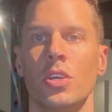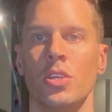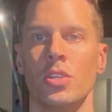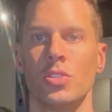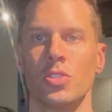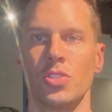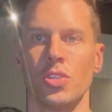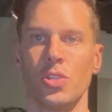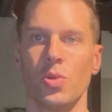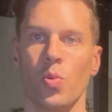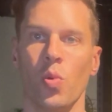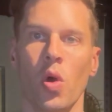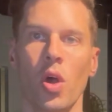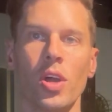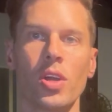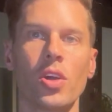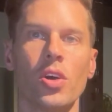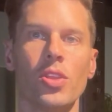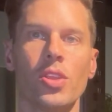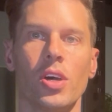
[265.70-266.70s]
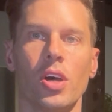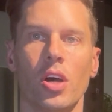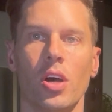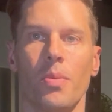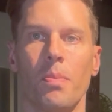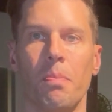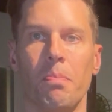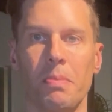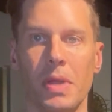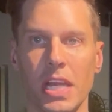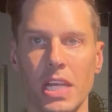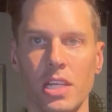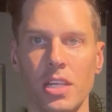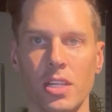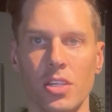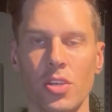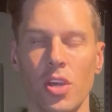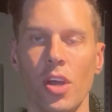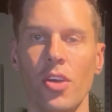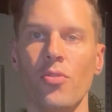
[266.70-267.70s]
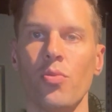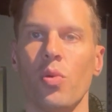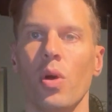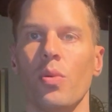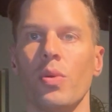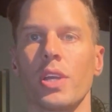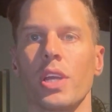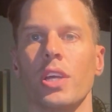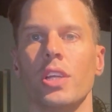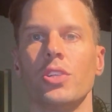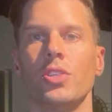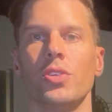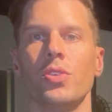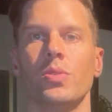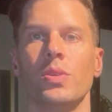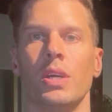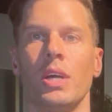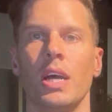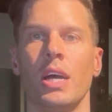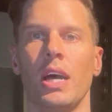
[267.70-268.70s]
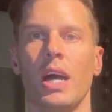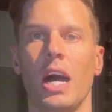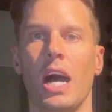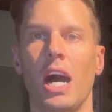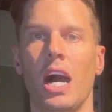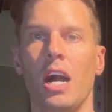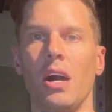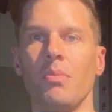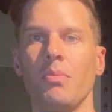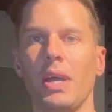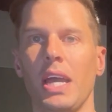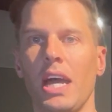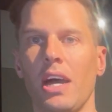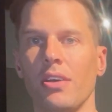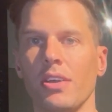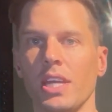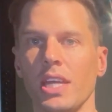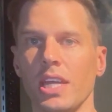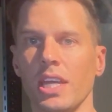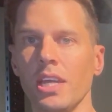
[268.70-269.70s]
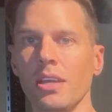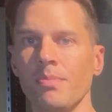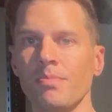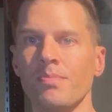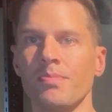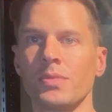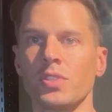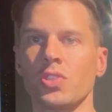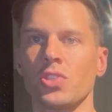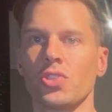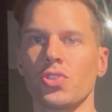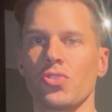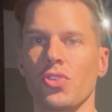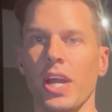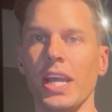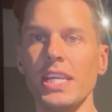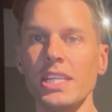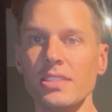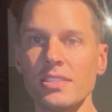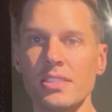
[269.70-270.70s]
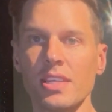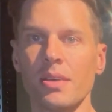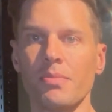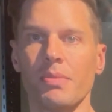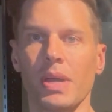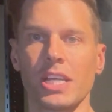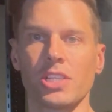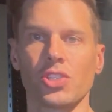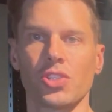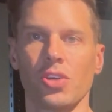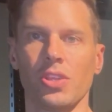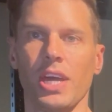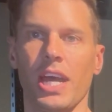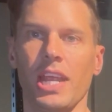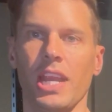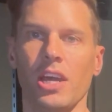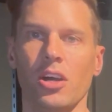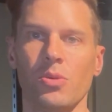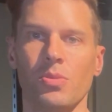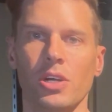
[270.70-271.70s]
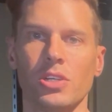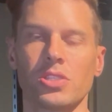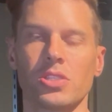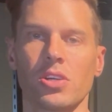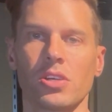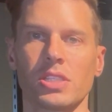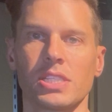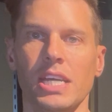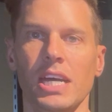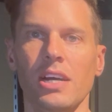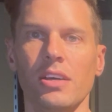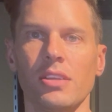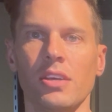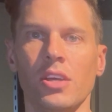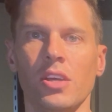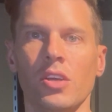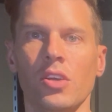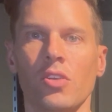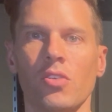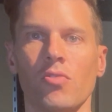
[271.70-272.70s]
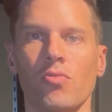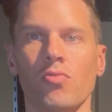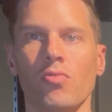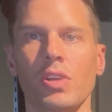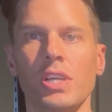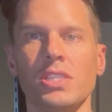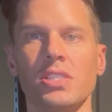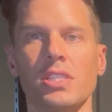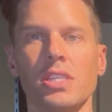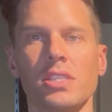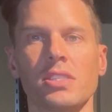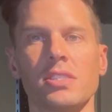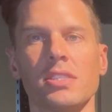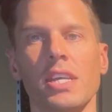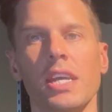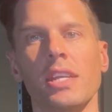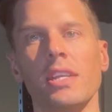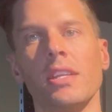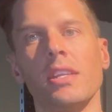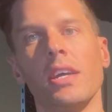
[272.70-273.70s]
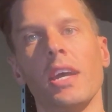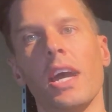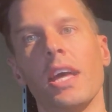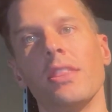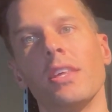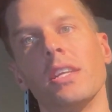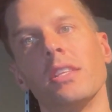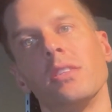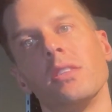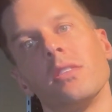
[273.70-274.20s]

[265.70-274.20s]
So to work on the median nerve, what we're going to do, arm out here, straight, make sure that elbow's locked out, wrist extended, and then